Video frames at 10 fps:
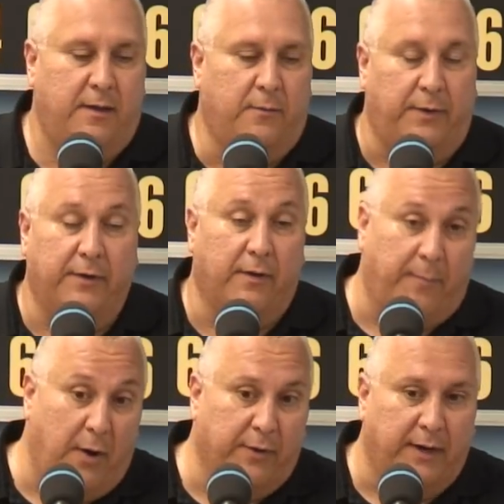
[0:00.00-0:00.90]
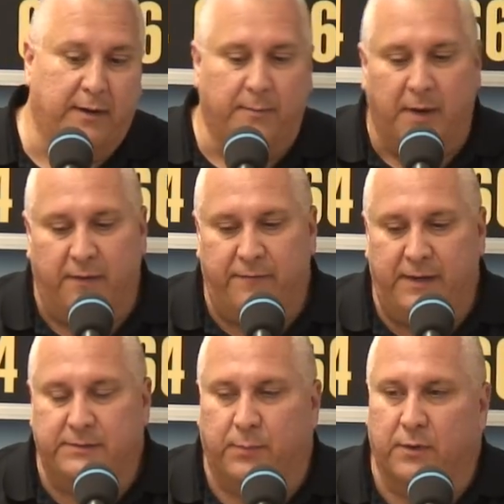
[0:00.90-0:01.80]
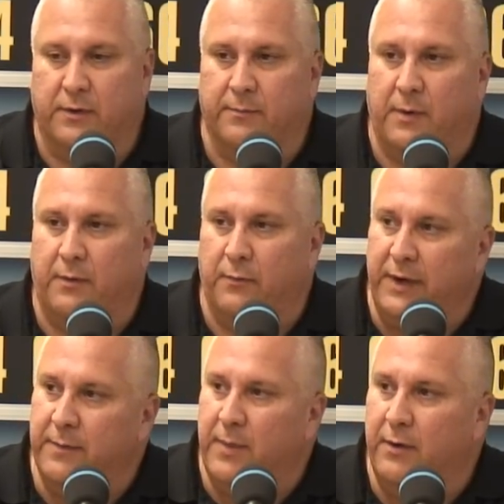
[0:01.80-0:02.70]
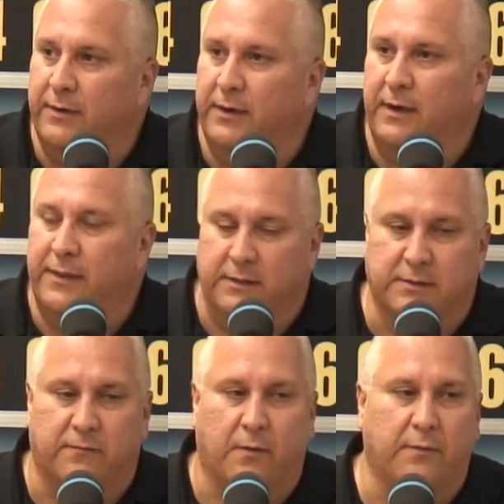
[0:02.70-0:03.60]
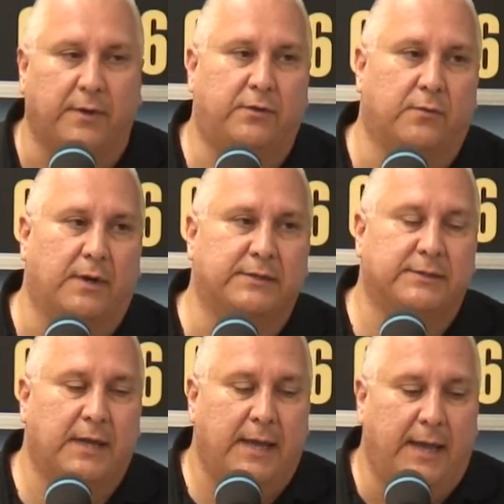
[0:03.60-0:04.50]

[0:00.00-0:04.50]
We hear about it. I'm not a Facebooker, but we read about it, and things are forwarded to us.